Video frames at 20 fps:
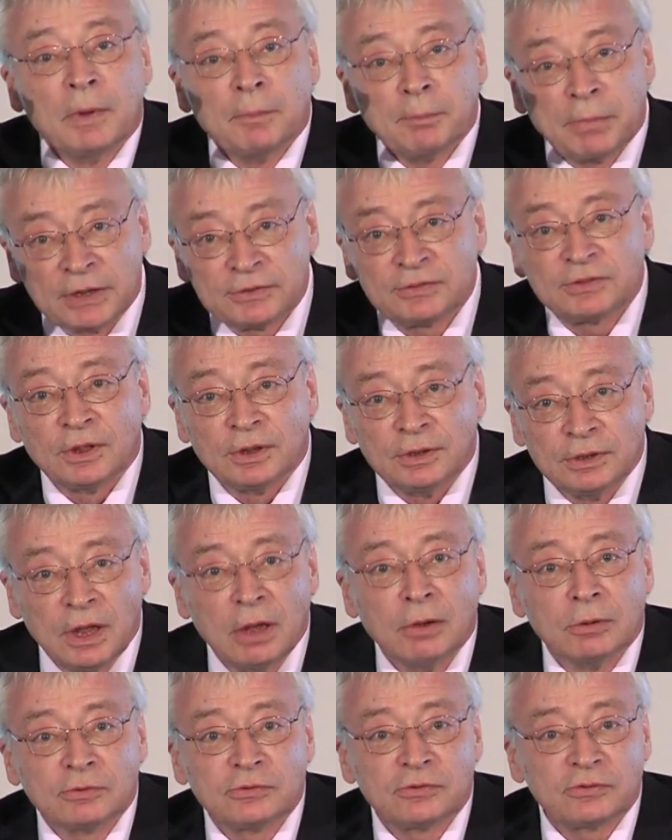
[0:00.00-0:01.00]
But the
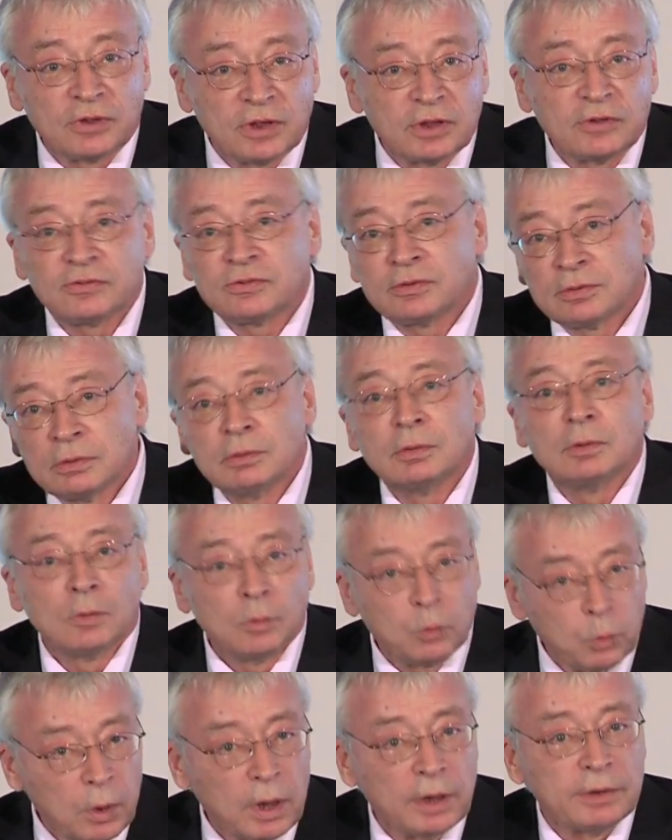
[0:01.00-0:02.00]
note says,
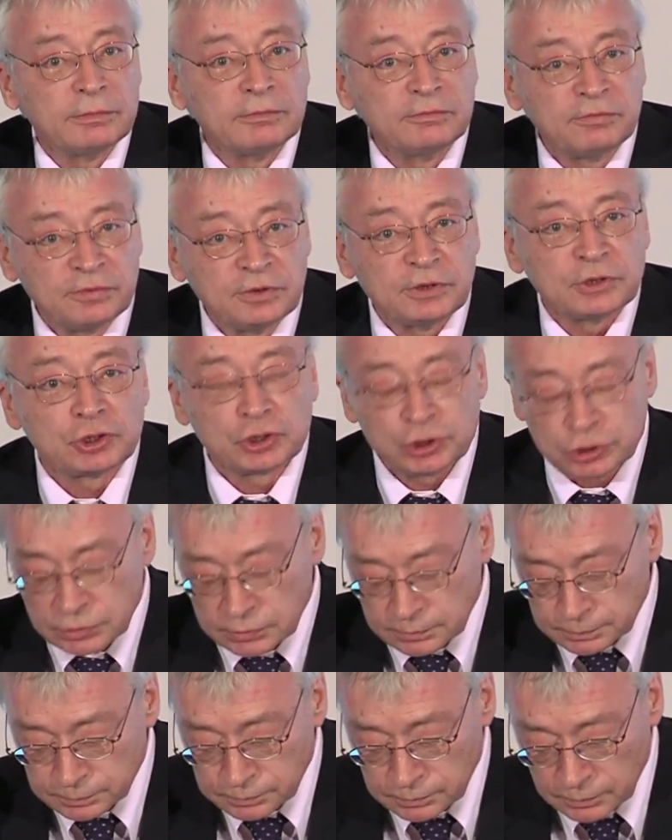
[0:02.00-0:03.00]
one fish.
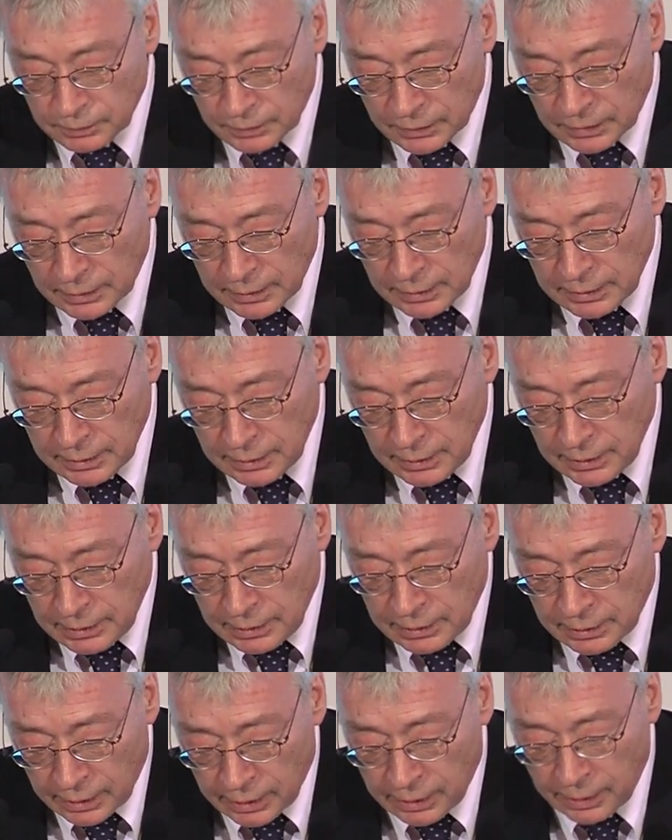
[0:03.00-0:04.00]

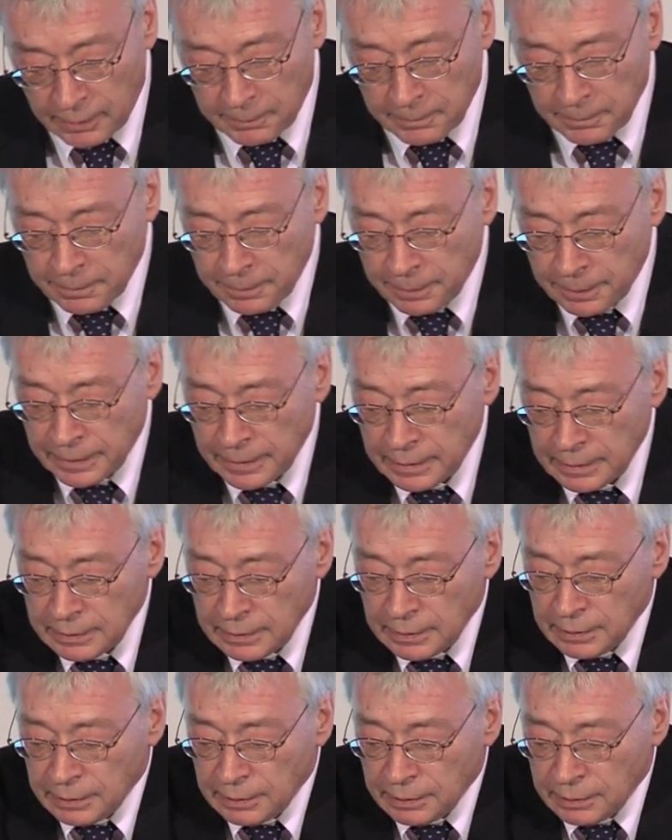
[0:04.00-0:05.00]

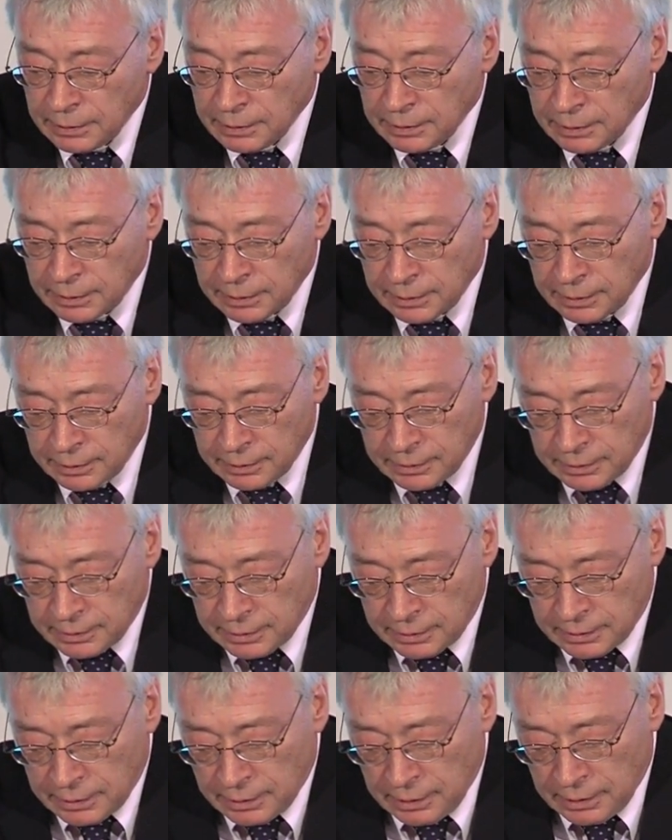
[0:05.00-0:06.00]

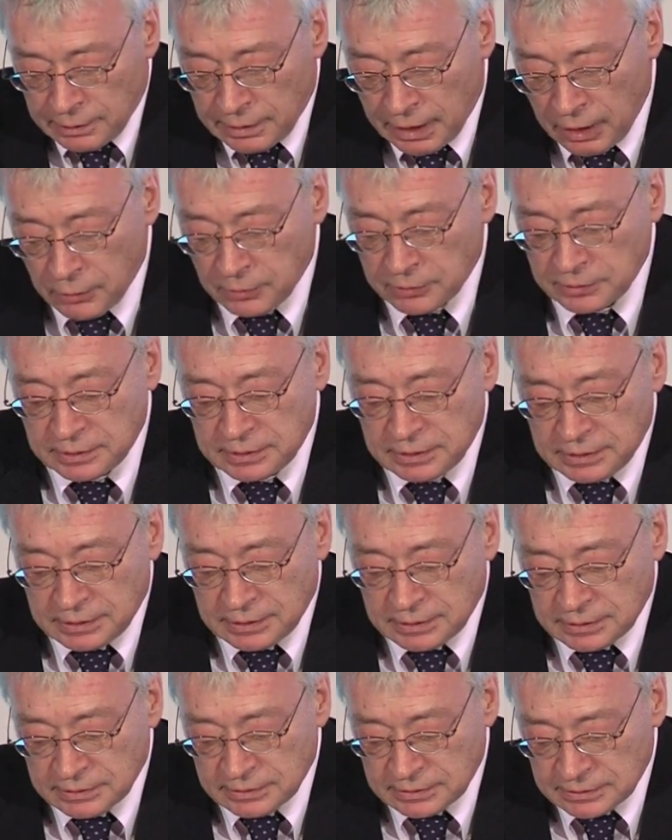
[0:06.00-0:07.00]
Now,
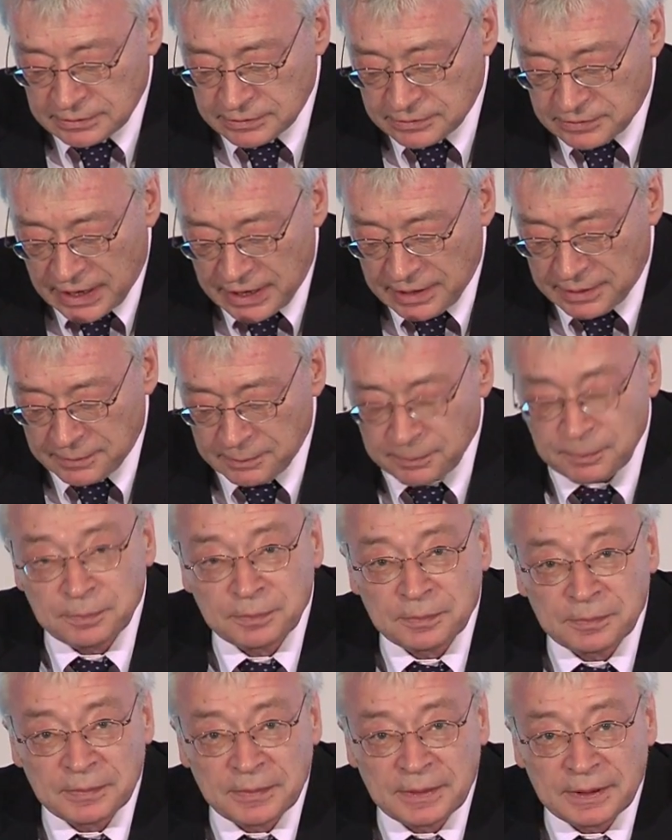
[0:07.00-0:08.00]
then,
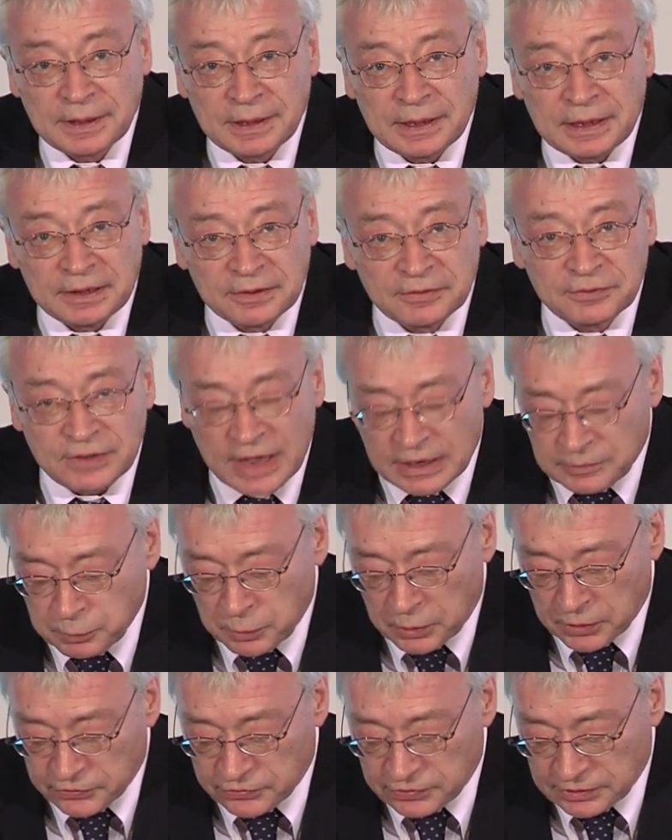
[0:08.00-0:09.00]
if that
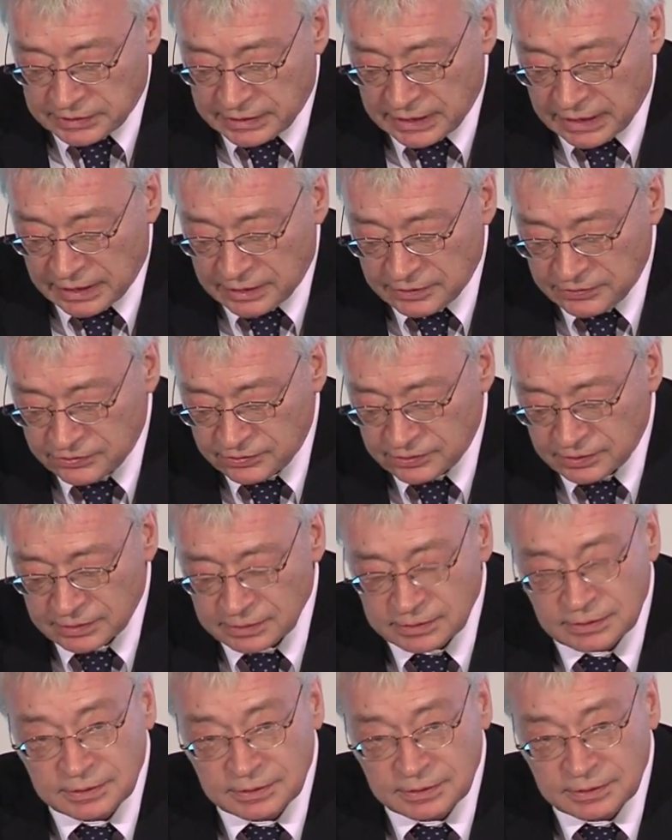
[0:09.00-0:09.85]
were the case,